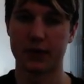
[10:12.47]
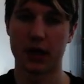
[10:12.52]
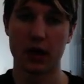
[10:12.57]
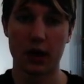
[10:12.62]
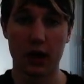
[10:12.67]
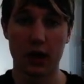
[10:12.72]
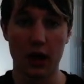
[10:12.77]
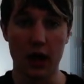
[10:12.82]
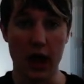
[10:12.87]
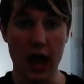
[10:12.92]

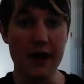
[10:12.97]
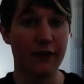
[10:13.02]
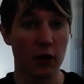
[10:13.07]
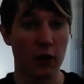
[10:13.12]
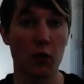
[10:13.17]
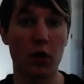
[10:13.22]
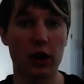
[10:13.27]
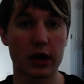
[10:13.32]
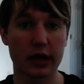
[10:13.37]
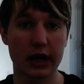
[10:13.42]
If I want
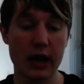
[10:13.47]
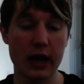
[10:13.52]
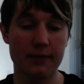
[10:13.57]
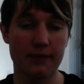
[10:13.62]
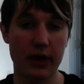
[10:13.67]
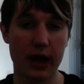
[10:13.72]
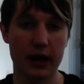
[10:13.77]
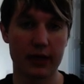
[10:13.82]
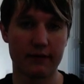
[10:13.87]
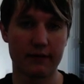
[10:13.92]
to keep that
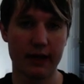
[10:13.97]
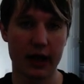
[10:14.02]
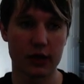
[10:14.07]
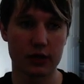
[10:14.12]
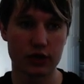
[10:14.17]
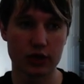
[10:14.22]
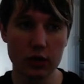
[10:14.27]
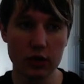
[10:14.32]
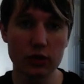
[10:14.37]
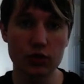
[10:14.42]
advantage
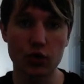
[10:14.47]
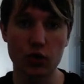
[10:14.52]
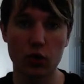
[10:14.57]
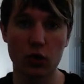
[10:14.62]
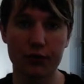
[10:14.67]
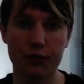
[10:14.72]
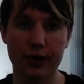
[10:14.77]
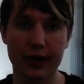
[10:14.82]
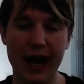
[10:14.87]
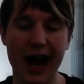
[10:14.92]
neutral, then
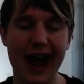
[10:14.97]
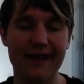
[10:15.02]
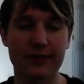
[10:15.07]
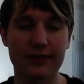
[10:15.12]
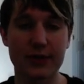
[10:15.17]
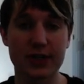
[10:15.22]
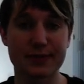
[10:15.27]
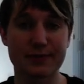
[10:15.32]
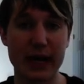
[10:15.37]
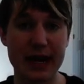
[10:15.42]
I have to
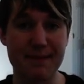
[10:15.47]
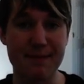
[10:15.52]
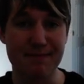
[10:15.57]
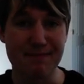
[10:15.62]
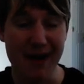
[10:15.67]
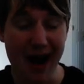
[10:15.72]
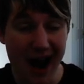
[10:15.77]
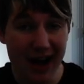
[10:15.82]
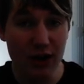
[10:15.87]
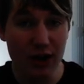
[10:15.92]
expend my
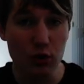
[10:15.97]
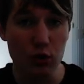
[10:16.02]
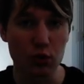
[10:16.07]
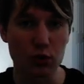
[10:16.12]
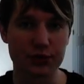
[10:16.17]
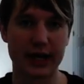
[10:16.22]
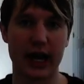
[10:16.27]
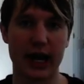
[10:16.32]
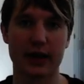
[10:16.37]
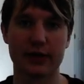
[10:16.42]

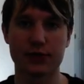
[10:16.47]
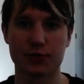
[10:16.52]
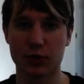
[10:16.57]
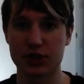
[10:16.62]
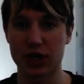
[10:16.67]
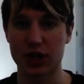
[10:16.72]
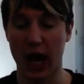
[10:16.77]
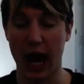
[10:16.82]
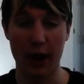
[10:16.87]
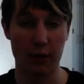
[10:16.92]
cooldowns, which I
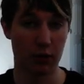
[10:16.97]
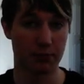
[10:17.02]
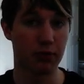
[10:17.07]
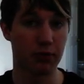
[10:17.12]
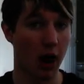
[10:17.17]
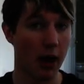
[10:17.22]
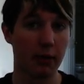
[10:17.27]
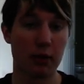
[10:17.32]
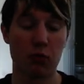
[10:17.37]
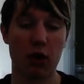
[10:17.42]
would probably
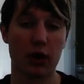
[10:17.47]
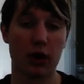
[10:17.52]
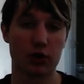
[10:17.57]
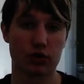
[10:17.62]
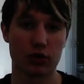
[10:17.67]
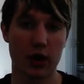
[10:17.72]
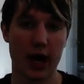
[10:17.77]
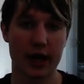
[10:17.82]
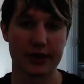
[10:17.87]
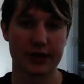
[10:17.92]
want to try
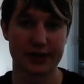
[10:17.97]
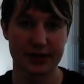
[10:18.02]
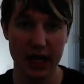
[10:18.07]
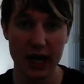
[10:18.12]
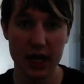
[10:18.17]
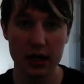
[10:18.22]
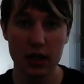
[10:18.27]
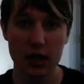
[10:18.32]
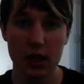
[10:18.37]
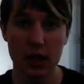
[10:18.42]
instead
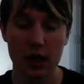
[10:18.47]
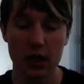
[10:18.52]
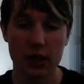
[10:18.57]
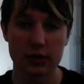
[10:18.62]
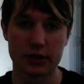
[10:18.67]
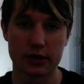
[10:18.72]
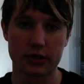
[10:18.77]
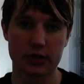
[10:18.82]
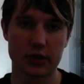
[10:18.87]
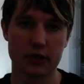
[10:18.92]
to
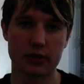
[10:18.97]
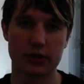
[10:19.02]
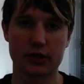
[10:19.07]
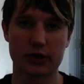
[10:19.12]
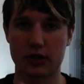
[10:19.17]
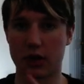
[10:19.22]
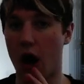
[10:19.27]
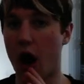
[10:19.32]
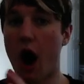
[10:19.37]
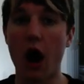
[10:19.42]
use
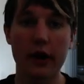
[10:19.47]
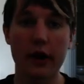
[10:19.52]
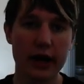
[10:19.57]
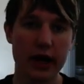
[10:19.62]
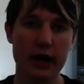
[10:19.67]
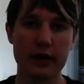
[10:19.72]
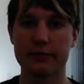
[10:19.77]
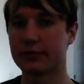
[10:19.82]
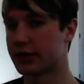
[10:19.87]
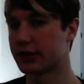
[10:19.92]
on him
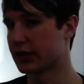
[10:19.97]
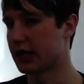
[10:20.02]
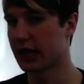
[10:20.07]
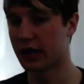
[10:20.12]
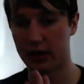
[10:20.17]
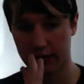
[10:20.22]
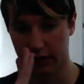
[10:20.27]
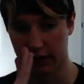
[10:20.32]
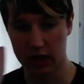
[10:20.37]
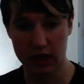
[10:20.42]
to get
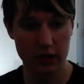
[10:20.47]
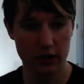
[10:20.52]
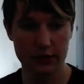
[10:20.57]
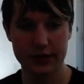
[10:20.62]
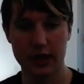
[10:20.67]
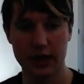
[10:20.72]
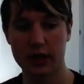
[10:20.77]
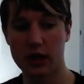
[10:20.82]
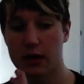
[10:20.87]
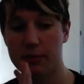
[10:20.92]
kills on
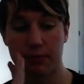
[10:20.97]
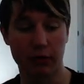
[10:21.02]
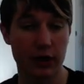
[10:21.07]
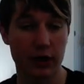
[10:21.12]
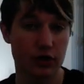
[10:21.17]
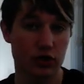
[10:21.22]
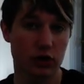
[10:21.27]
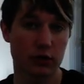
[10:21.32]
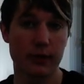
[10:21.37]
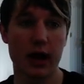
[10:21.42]
him, pressure him
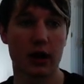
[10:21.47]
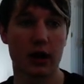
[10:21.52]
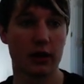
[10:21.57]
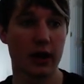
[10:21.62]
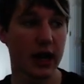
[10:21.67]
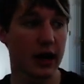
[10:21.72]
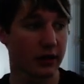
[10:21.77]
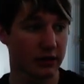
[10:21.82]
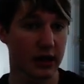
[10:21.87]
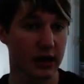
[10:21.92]
out of lane,
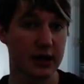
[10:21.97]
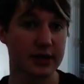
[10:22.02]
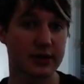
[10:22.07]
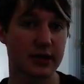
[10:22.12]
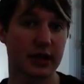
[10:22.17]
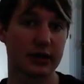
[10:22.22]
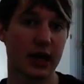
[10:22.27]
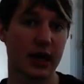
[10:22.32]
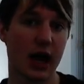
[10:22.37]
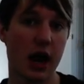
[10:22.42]
things like
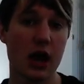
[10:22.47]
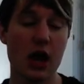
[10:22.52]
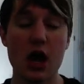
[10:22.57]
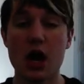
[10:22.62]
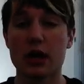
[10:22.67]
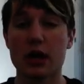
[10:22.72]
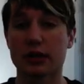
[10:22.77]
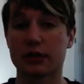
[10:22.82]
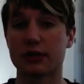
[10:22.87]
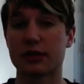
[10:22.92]
that, to
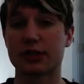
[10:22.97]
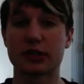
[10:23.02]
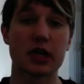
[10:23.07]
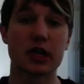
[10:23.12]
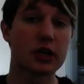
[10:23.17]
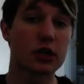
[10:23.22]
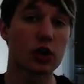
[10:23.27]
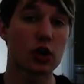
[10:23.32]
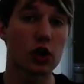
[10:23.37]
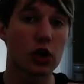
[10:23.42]
instead
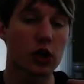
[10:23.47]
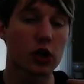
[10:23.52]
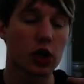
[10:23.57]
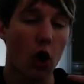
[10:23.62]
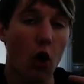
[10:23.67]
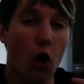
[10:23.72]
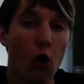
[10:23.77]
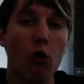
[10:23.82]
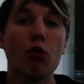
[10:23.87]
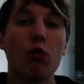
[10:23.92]

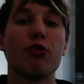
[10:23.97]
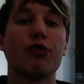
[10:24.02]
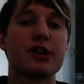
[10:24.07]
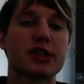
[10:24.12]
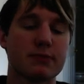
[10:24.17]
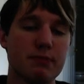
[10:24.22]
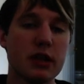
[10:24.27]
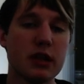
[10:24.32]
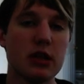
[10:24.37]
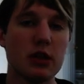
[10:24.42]
cull this
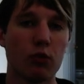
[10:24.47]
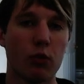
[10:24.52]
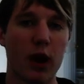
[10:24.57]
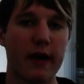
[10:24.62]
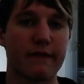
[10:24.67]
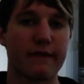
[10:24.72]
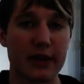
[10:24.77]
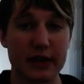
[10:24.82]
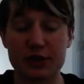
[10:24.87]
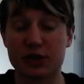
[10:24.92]
minion wave that
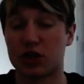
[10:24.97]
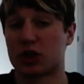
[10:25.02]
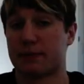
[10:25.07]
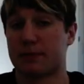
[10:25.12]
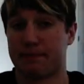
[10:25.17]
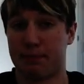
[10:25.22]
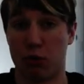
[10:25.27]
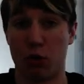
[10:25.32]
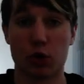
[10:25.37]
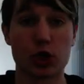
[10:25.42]
is just
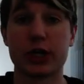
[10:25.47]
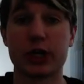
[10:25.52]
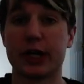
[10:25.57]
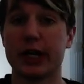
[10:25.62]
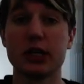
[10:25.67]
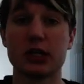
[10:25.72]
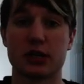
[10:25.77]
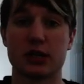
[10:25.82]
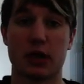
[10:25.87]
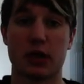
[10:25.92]
pushing into
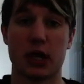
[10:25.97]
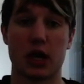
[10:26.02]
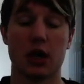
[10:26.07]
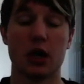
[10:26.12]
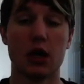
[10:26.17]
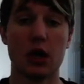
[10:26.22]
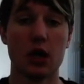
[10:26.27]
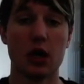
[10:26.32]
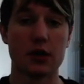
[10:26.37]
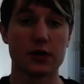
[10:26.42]
me.
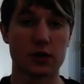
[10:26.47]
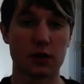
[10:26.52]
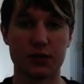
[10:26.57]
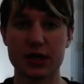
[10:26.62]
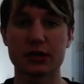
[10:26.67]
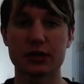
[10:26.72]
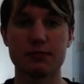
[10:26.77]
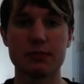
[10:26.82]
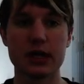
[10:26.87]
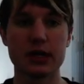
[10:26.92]
So this
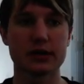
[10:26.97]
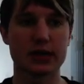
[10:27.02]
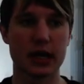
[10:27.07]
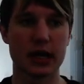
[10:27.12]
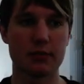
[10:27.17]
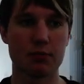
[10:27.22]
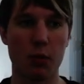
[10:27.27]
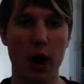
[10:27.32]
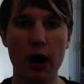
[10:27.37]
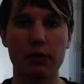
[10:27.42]
means that my
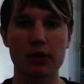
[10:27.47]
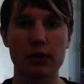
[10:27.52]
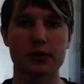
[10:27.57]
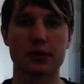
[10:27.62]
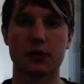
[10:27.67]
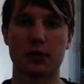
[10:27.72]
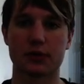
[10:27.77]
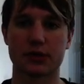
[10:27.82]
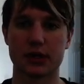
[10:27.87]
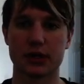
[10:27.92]

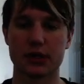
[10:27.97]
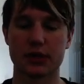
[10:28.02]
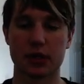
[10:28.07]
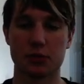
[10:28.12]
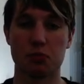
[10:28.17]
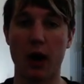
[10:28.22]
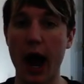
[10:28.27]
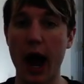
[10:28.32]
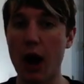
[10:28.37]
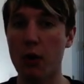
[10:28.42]
resources and my
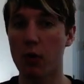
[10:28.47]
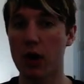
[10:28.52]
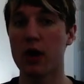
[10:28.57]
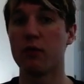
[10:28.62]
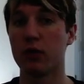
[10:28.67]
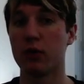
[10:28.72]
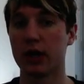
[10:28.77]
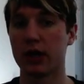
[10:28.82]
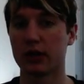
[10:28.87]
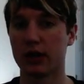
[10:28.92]
way of winning
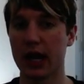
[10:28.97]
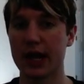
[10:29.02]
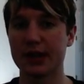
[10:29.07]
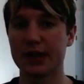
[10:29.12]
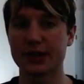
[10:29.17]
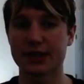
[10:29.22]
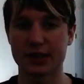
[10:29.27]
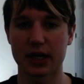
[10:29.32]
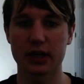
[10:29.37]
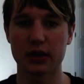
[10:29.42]
lanes
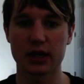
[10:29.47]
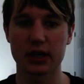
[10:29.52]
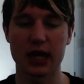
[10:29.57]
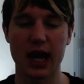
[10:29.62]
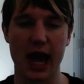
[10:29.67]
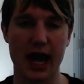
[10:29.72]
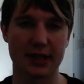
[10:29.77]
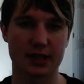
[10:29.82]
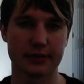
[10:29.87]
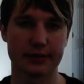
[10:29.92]
suddenly has
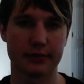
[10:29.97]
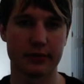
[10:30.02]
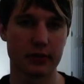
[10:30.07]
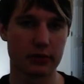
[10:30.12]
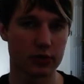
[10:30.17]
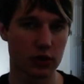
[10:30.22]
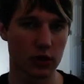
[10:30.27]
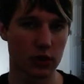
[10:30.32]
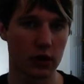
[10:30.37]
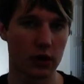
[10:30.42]
to be
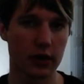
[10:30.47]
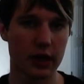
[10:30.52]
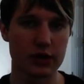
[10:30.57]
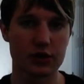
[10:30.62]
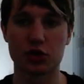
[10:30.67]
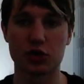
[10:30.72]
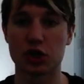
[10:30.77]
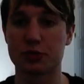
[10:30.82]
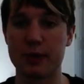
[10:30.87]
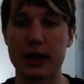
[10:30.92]
turned into just
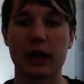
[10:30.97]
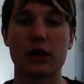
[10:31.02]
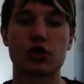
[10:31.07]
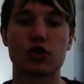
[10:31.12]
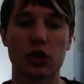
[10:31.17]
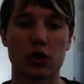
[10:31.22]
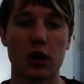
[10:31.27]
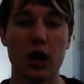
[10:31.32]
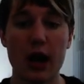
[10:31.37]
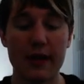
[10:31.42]
making sure
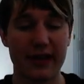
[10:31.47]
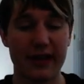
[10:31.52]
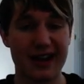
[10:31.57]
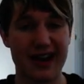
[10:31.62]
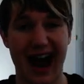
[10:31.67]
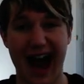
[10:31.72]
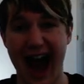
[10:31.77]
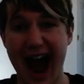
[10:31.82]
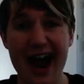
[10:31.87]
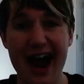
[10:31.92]
that
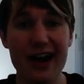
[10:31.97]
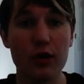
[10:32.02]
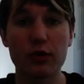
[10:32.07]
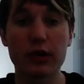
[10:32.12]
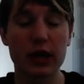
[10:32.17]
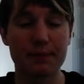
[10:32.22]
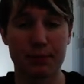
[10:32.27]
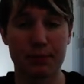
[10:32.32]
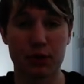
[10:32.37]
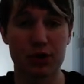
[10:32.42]
I don't get
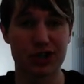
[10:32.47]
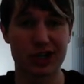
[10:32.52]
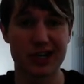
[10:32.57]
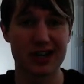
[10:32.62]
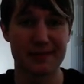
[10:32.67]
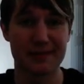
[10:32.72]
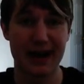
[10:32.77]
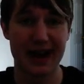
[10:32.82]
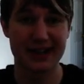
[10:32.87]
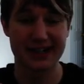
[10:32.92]
pushed into my
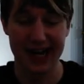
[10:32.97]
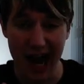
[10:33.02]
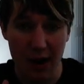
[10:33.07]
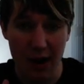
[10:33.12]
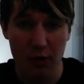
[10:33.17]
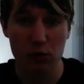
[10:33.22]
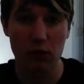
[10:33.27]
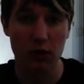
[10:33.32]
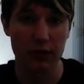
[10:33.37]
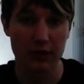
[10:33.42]
tower all
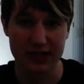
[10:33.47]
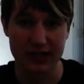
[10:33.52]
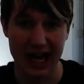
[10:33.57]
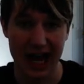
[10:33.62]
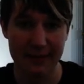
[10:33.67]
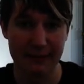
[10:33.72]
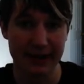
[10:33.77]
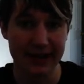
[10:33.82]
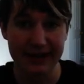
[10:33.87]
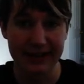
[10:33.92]
the time and
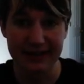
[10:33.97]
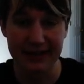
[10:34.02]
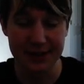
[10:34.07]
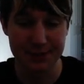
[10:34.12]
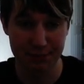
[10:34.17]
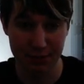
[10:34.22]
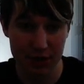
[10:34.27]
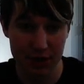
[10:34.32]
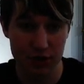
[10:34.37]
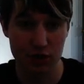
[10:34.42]
get this
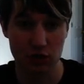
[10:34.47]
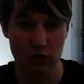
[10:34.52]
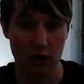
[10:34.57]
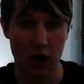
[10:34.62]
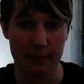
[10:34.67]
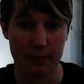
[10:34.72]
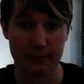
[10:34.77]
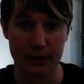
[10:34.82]
pressure on me.